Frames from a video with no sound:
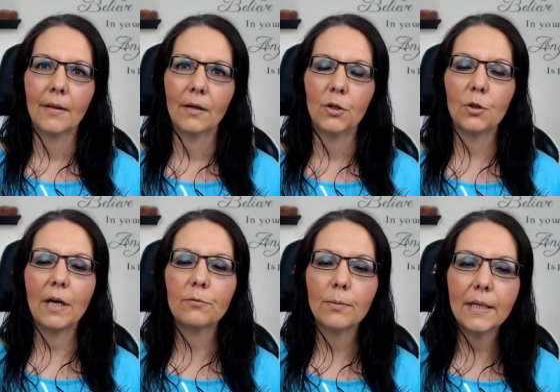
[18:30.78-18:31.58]
You're
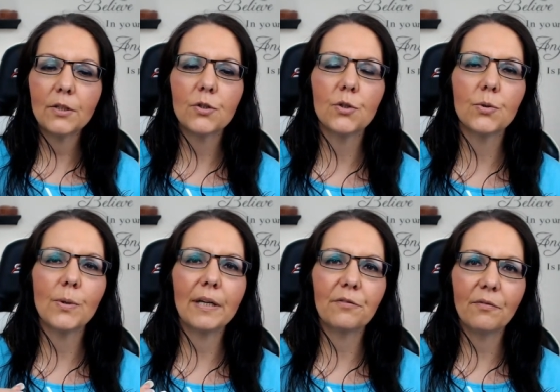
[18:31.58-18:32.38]
not ready to
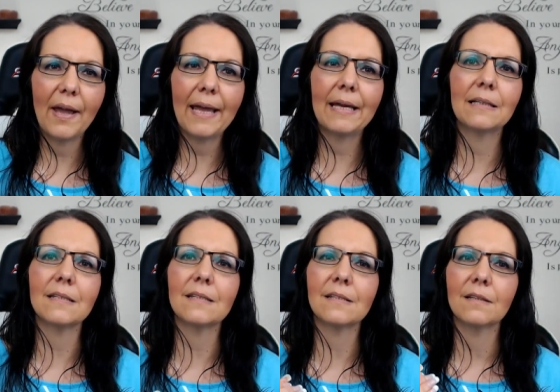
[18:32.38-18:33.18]

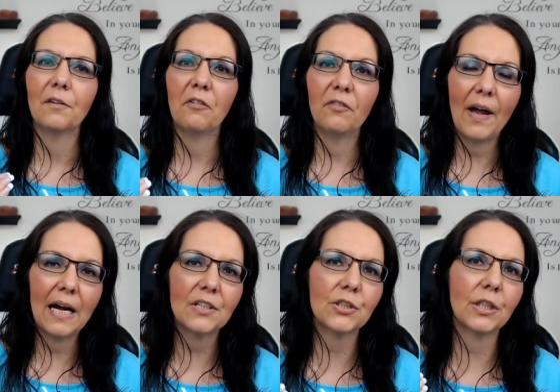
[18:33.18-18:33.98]
advance
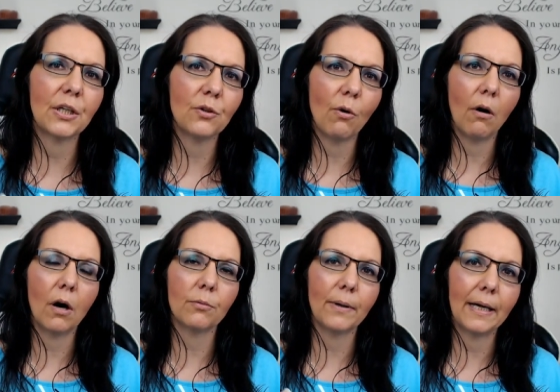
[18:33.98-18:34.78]
faster than you are
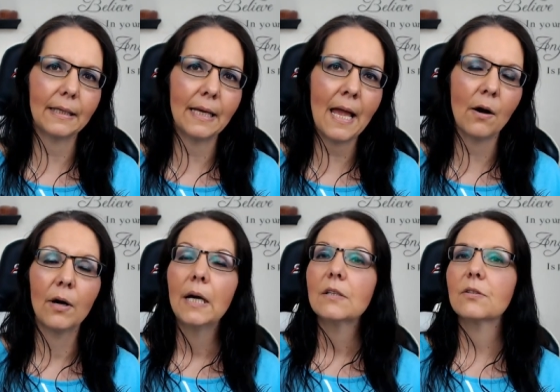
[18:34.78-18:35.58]
right now.
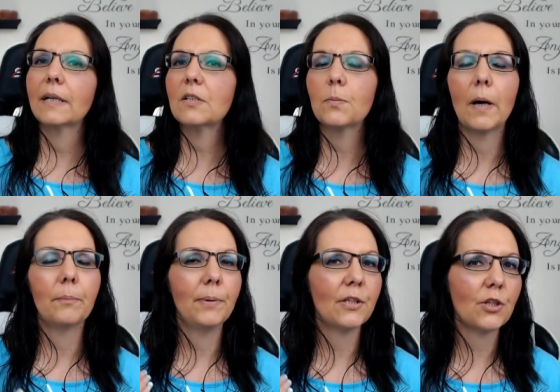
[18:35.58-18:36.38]
So that's why
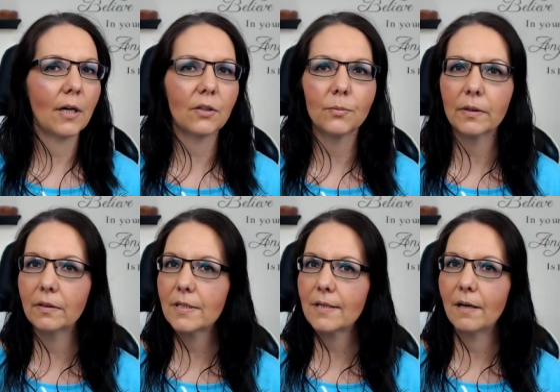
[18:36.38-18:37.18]
be gentle with
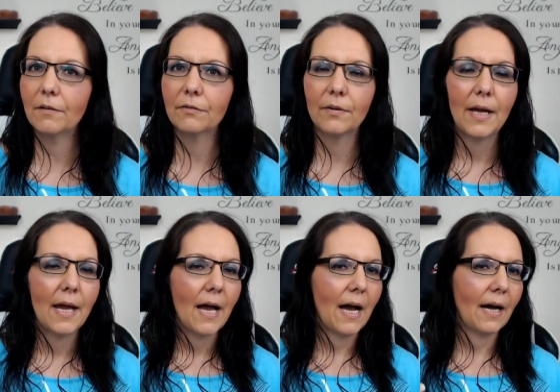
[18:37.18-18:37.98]
yourself.
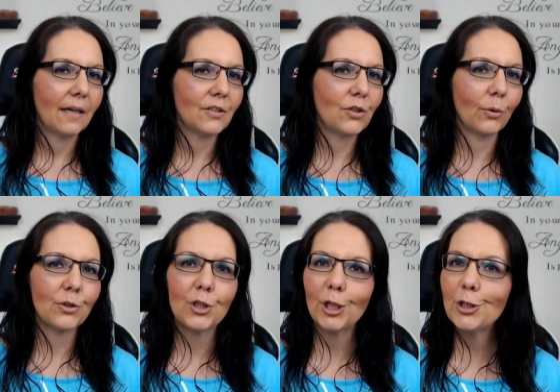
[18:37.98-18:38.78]
Uh, don't
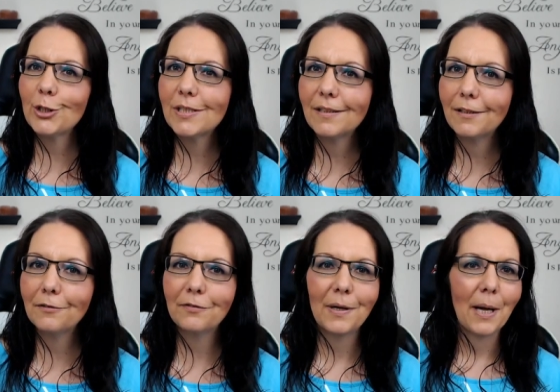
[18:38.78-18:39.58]
judge
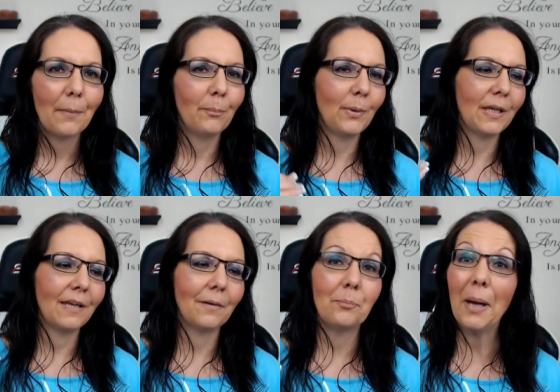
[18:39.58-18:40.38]
yourself.
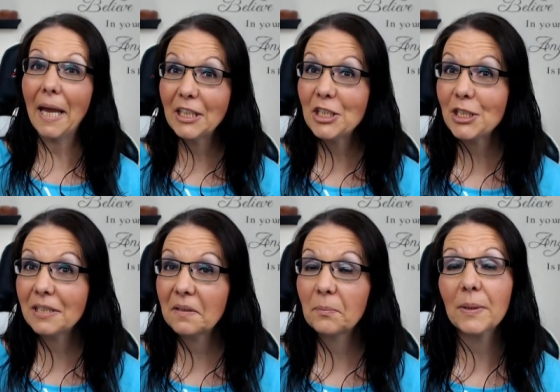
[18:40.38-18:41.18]
Be
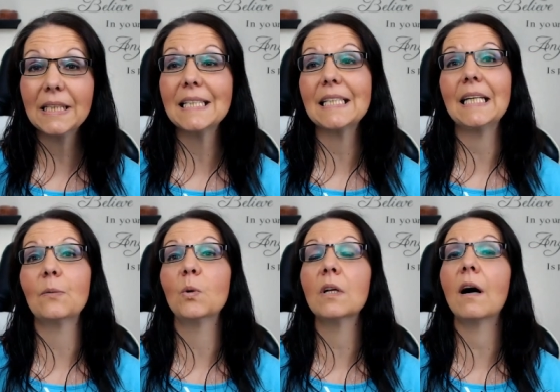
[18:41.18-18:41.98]
patient because it
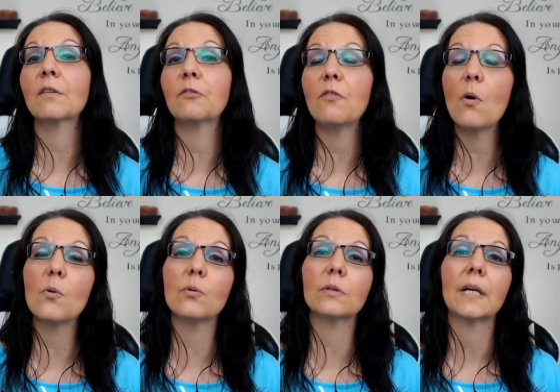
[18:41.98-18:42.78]
will
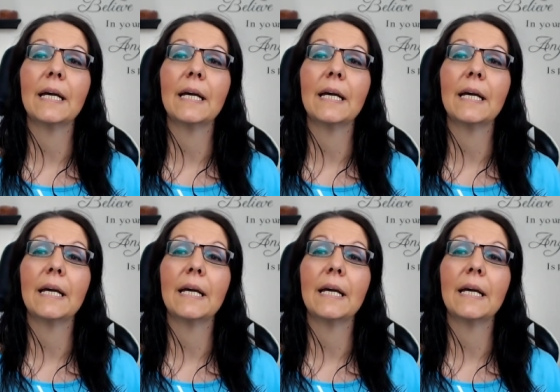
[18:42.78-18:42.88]
unfold